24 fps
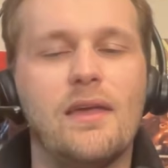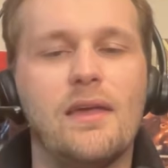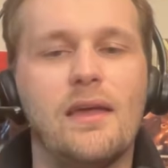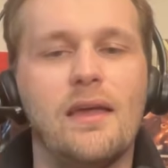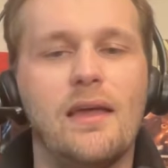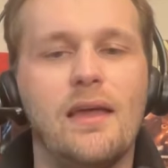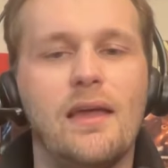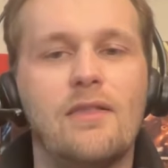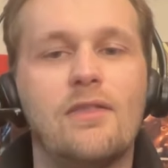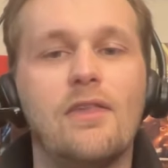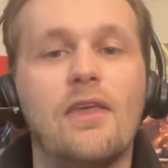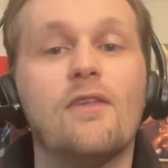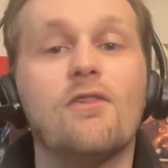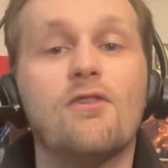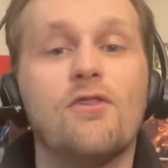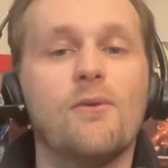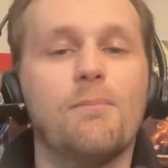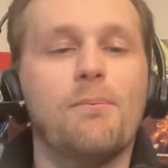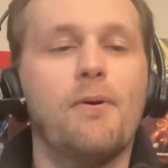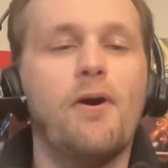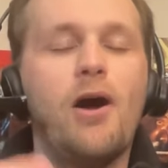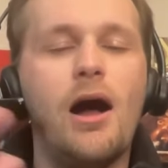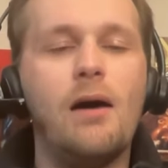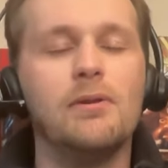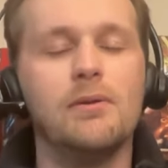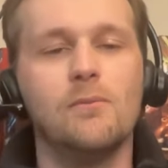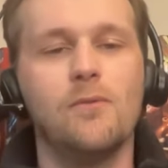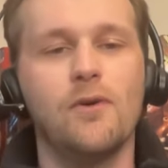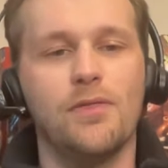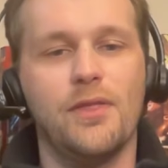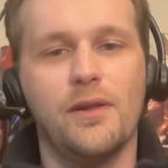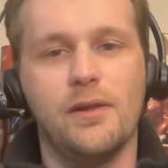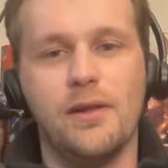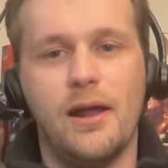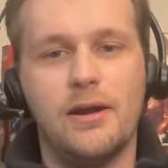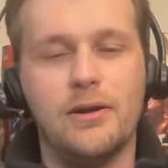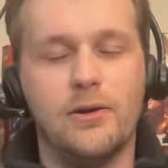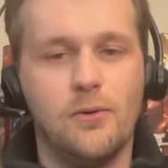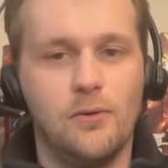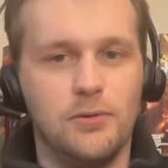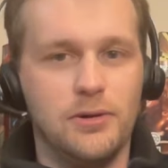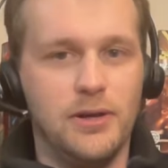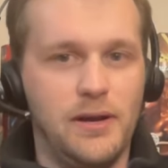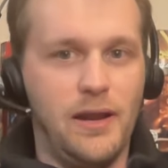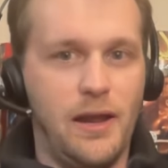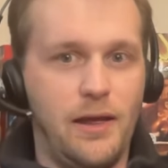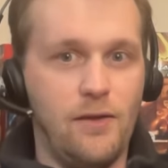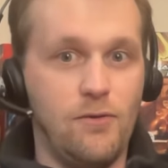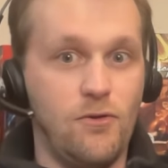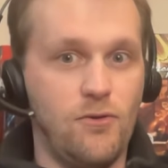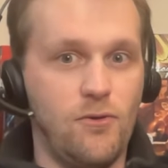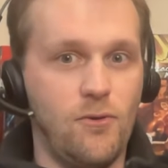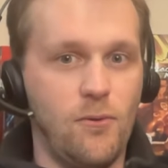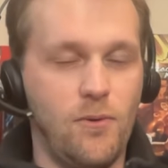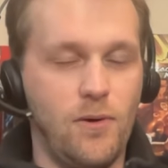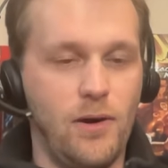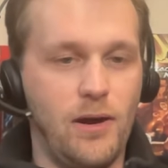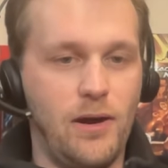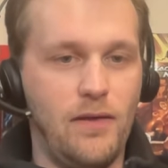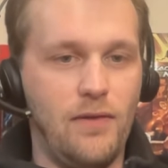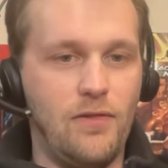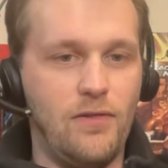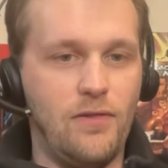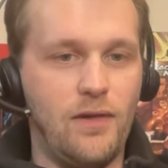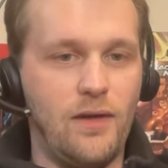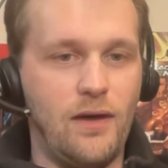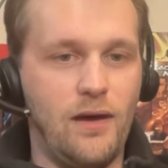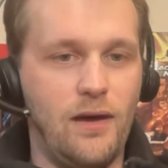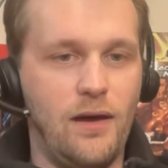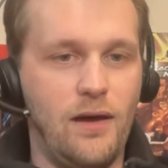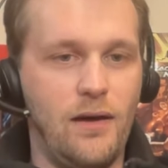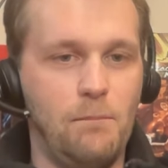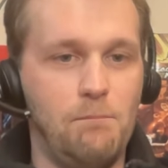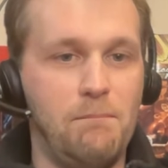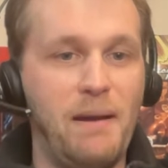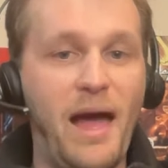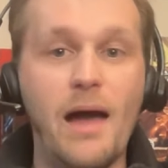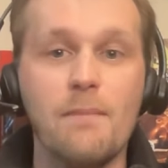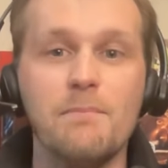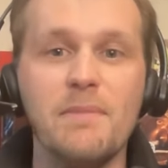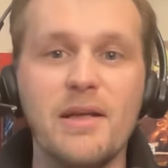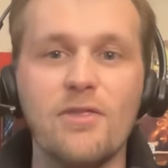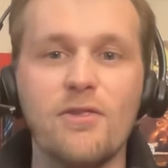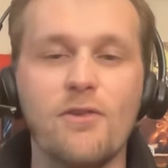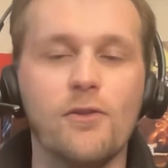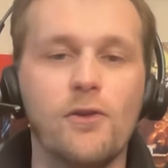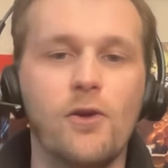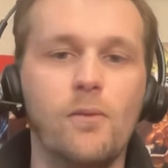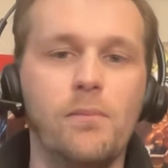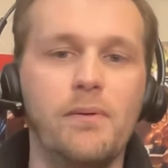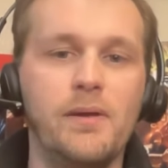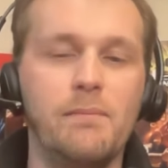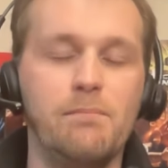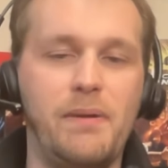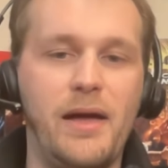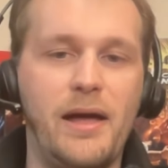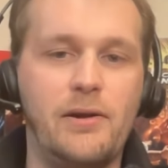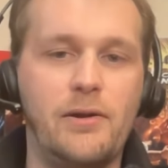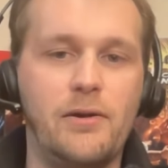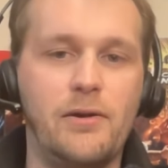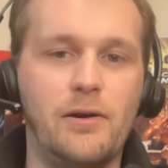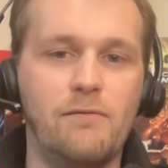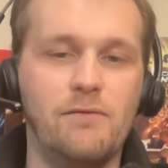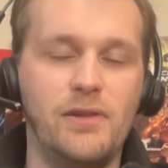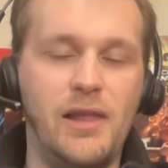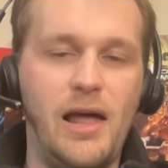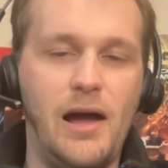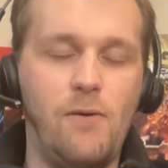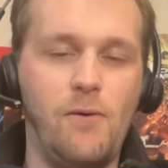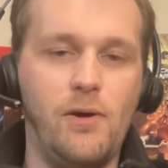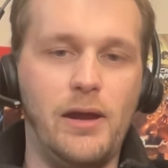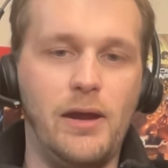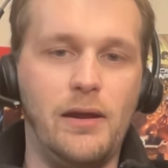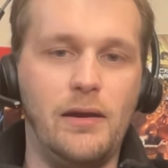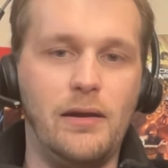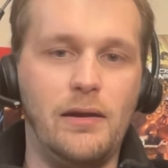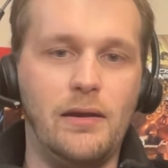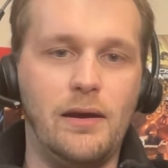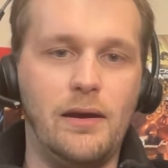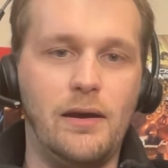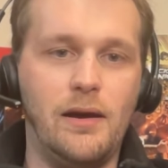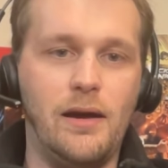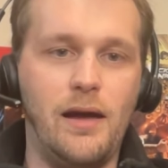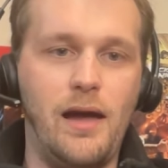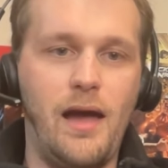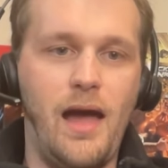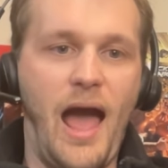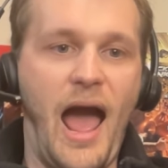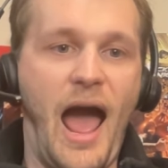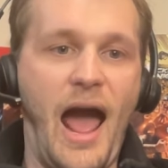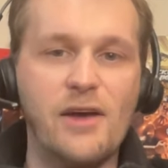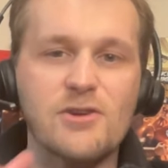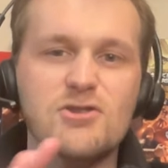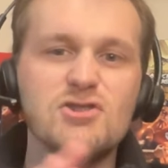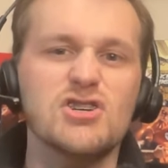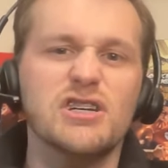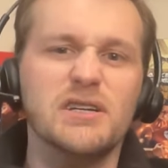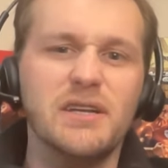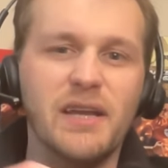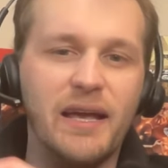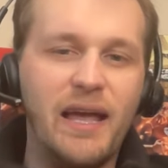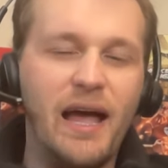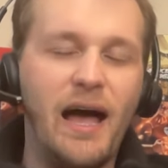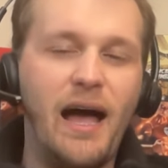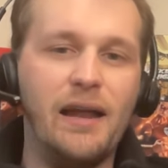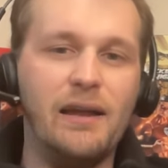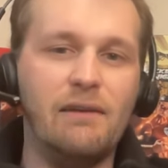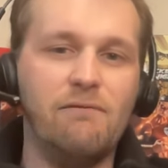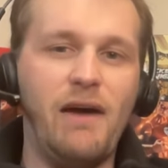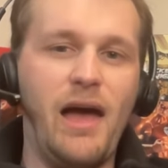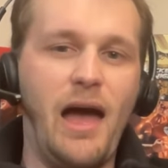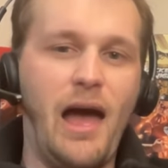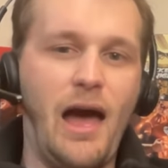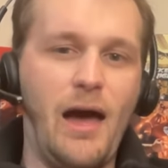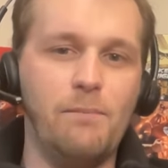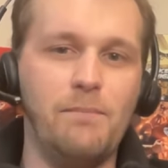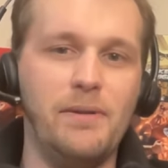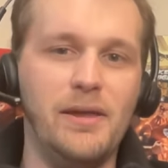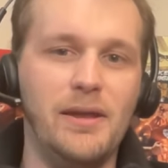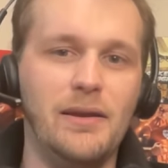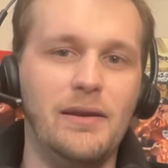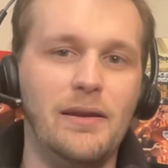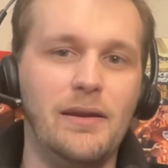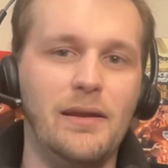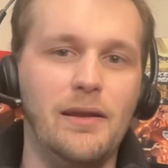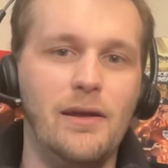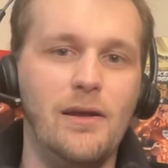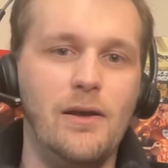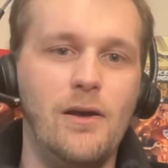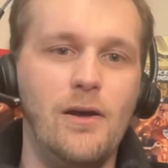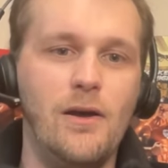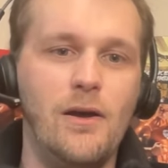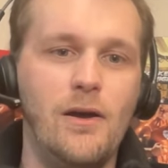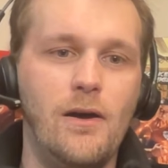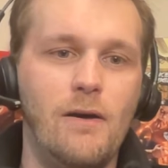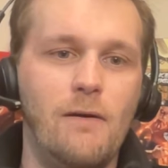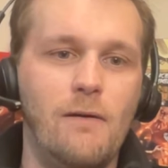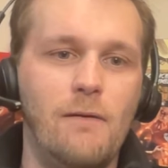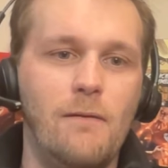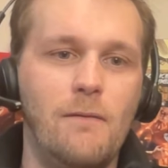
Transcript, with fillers: It, it's the problem with a lot of Golden Age stories. Uh, Batman's a little bit better of allowing action to kind of happen, mm.